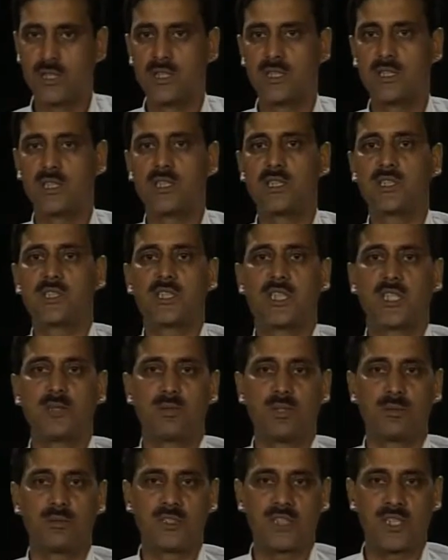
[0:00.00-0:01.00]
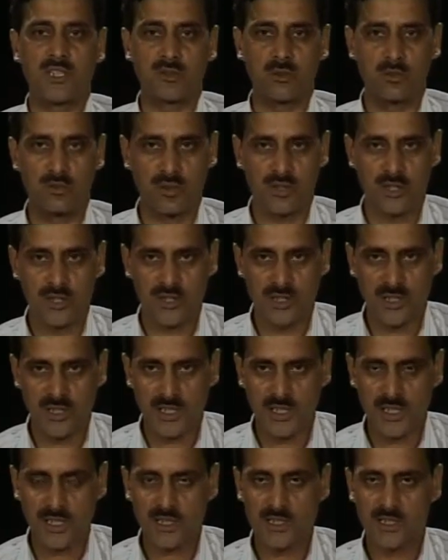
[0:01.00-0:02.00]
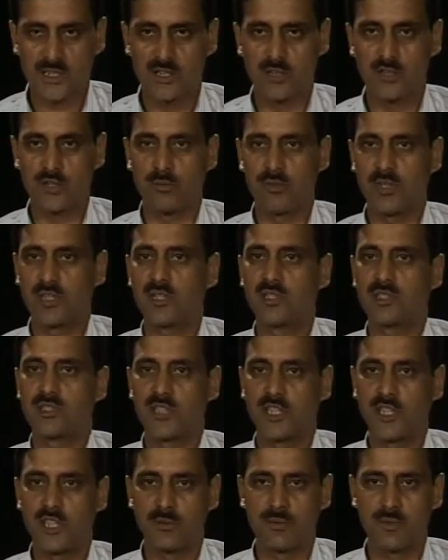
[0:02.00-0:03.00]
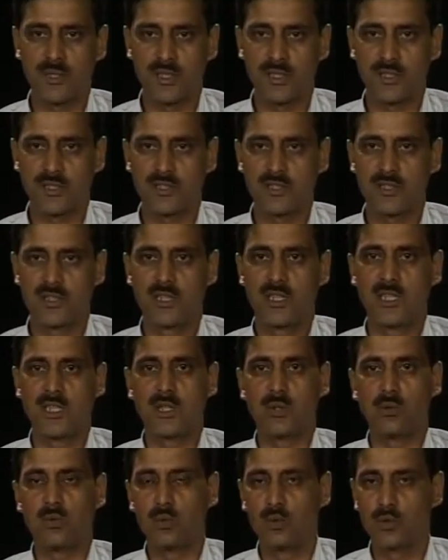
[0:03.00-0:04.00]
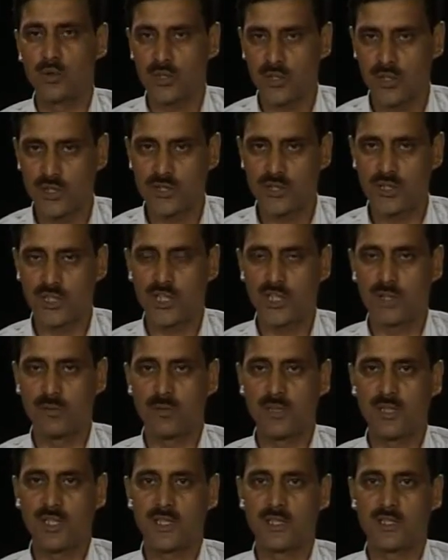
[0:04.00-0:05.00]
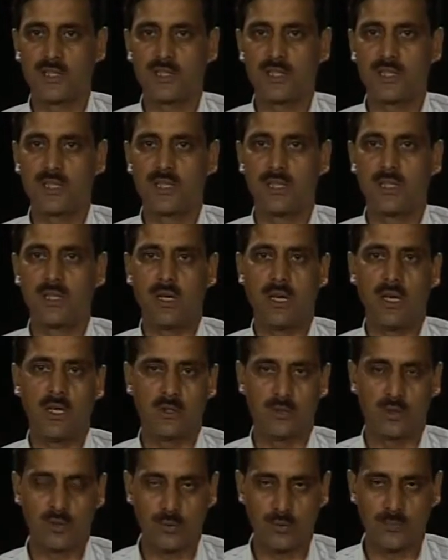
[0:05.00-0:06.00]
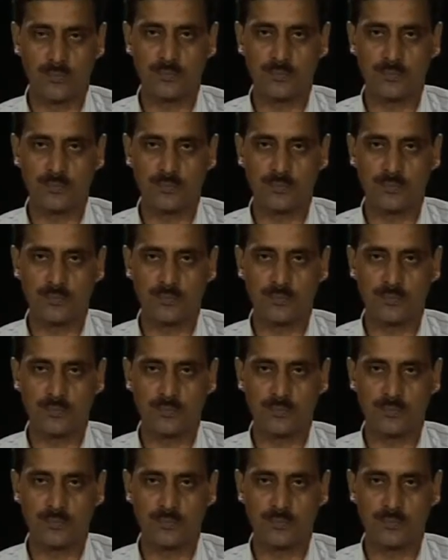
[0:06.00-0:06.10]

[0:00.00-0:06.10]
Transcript: This type of translocation has tremendous significance, evolutionary significance also.